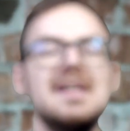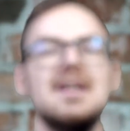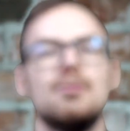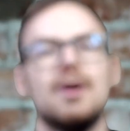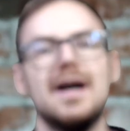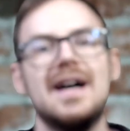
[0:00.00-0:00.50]

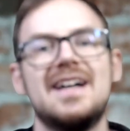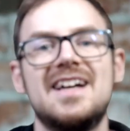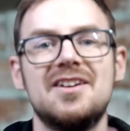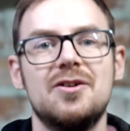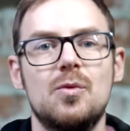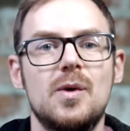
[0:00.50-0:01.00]
Right, I
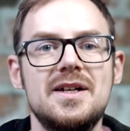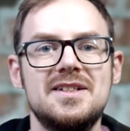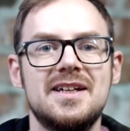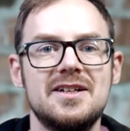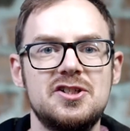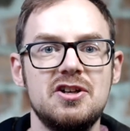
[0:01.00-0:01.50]
cannot wait to
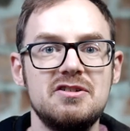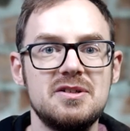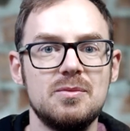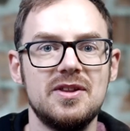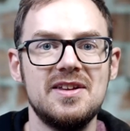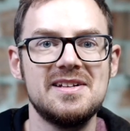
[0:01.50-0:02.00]
get
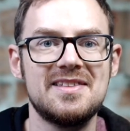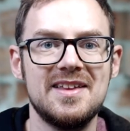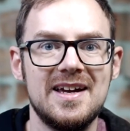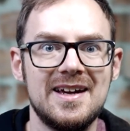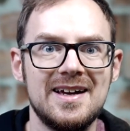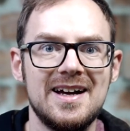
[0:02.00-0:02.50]
shooting with this
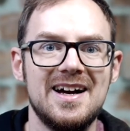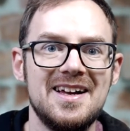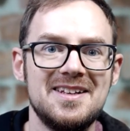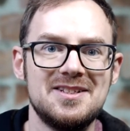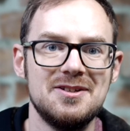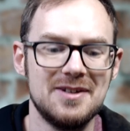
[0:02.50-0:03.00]
thing
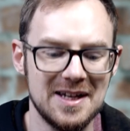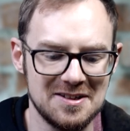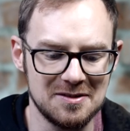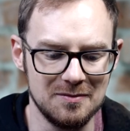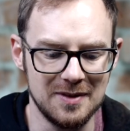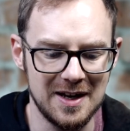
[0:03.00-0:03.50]
and to get
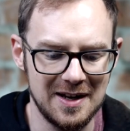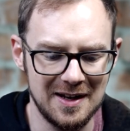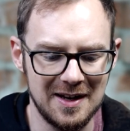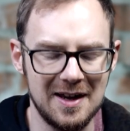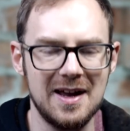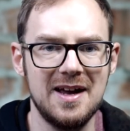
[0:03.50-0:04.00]
some
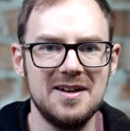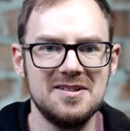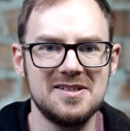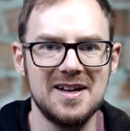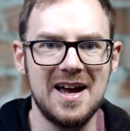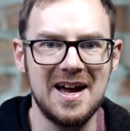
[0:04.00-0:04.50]

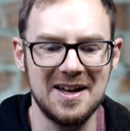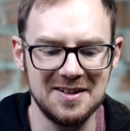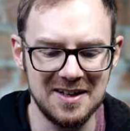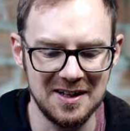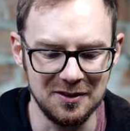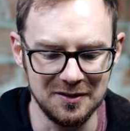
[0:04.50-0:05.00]
ace
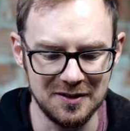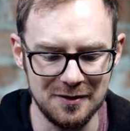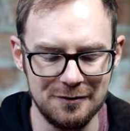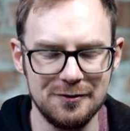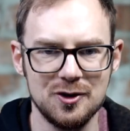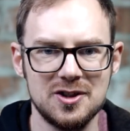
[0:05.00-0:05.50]
handheld
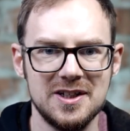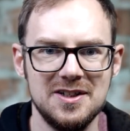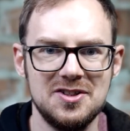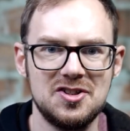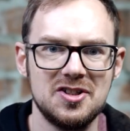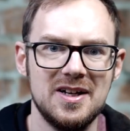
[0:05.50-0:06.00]

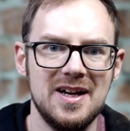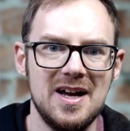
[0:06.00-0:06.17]
footage.